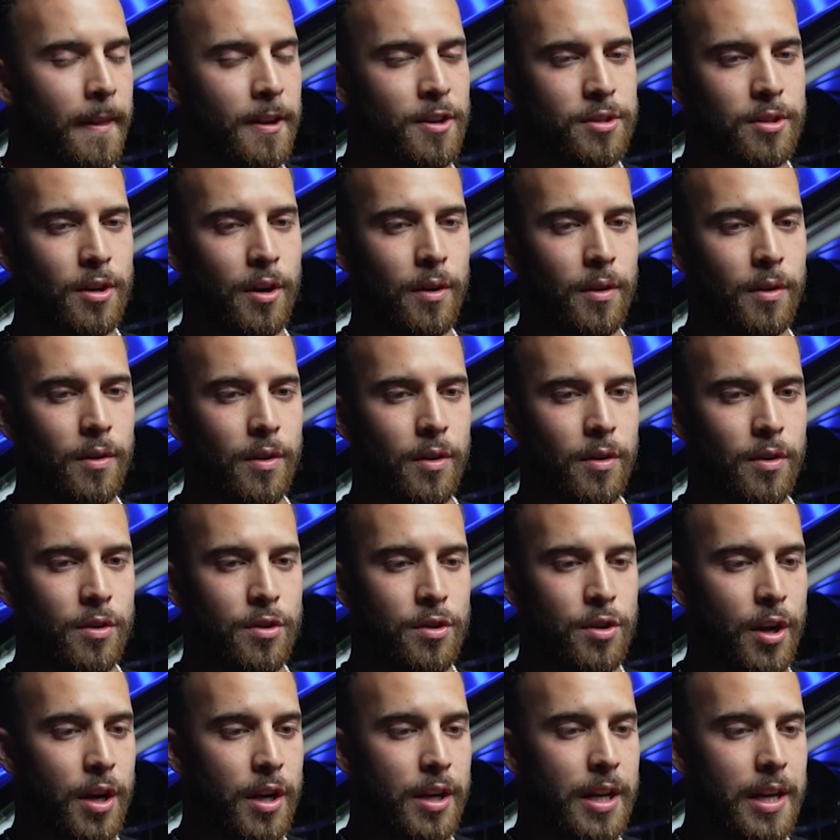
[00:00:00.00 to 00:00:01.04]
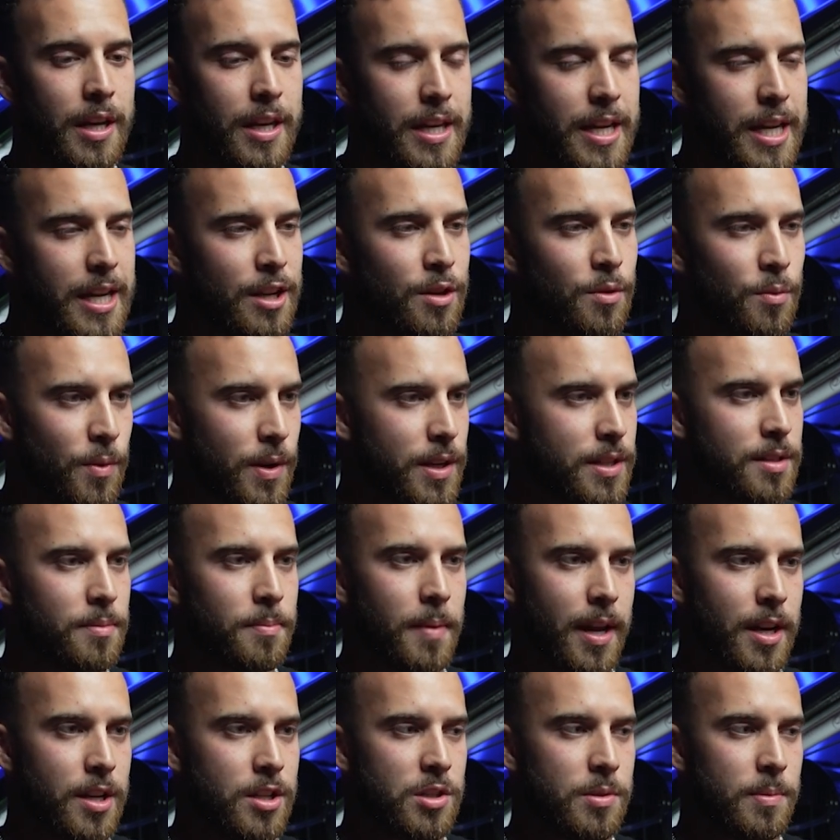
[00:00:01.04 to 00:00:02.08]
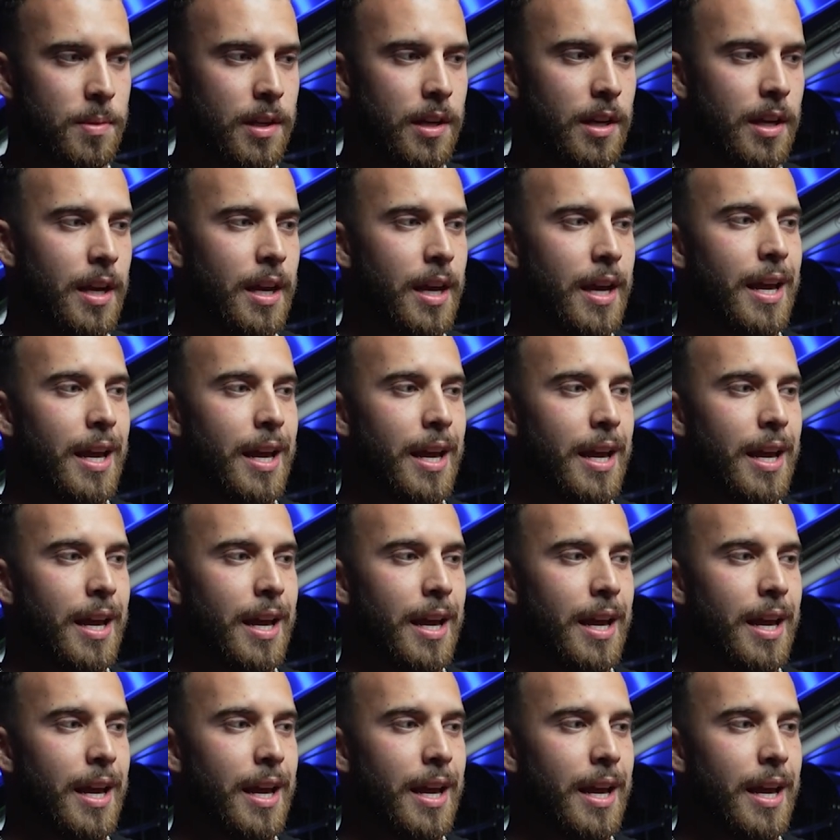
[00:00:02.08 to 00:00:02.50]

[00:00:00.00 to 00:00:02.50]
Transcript: So you're gonna need risk management.